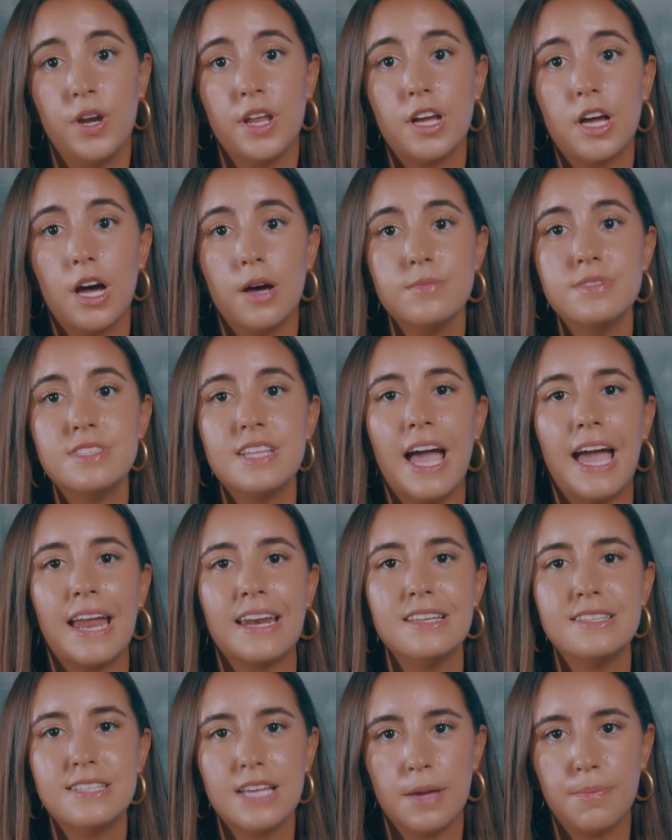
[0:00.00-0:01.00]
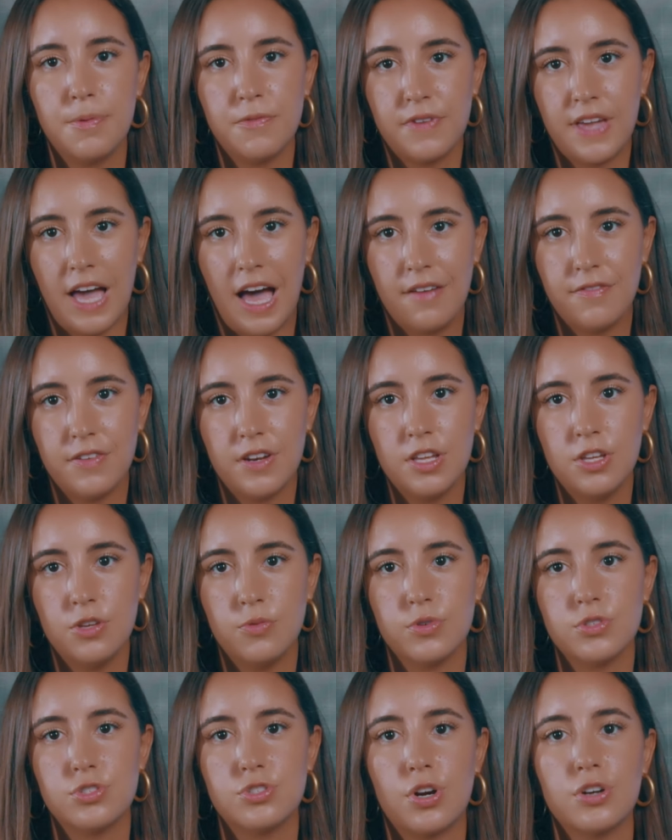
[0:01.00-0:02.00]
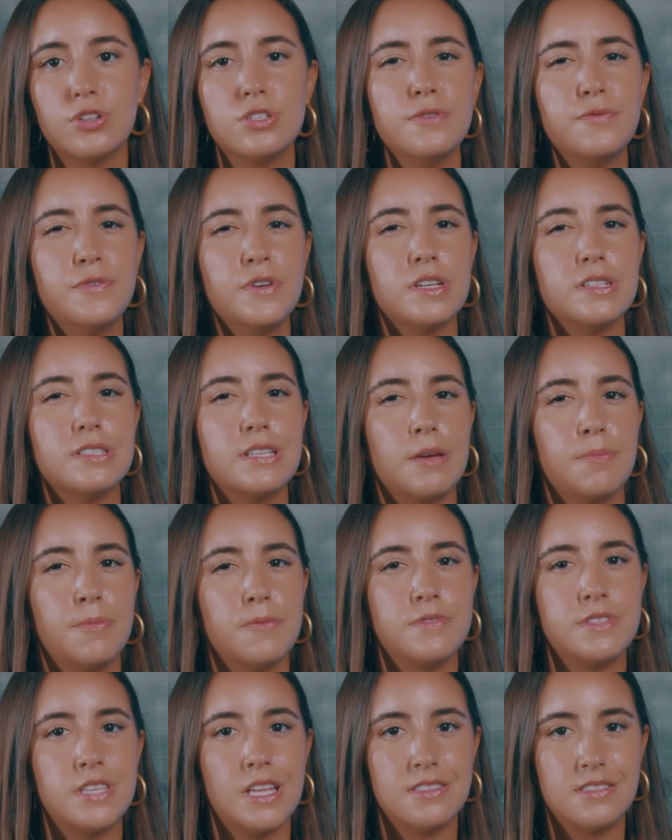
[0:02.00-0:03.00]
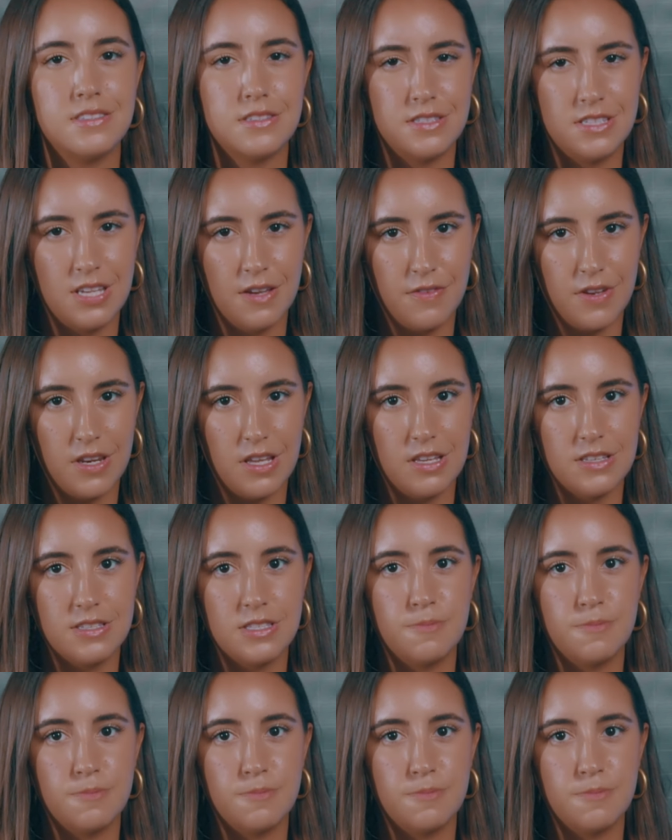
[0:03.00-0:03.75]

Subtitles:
When it comes to any type of cavity, you will start to feel a type of sensitivity,